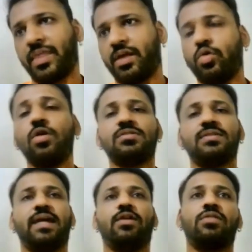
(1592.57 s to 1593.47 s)
goals
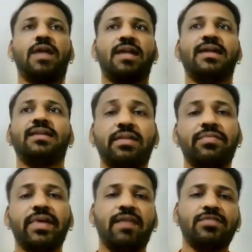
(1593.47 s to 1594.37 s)
that or targets that
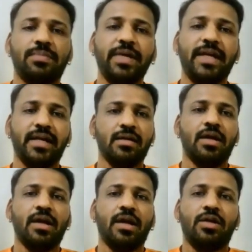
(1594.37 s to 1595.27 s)
we have submitted
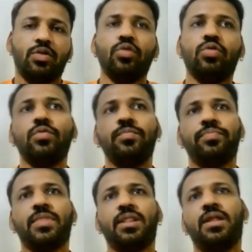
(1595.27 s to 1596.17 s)
to
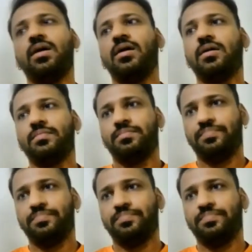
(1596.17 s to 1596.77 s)
the